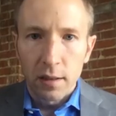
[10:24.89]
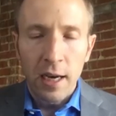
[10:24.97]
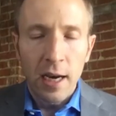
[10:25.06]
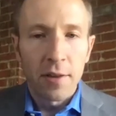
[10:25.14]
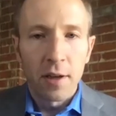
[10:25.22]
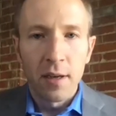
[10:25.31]

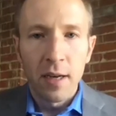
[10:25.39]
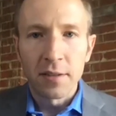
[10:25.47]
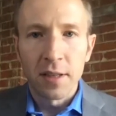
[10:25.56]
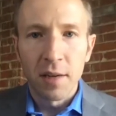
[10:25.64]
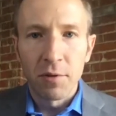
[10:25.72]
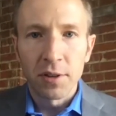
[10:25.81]
the next
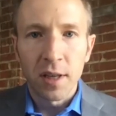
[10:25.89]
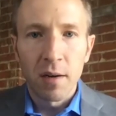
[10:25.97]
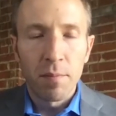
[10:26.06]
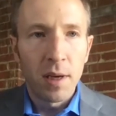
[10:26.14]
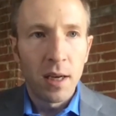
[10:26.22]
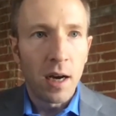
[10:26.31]
level is going to
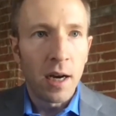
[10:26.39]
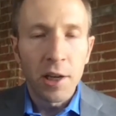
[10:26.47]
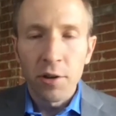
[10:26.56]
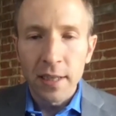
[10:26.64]
be Audio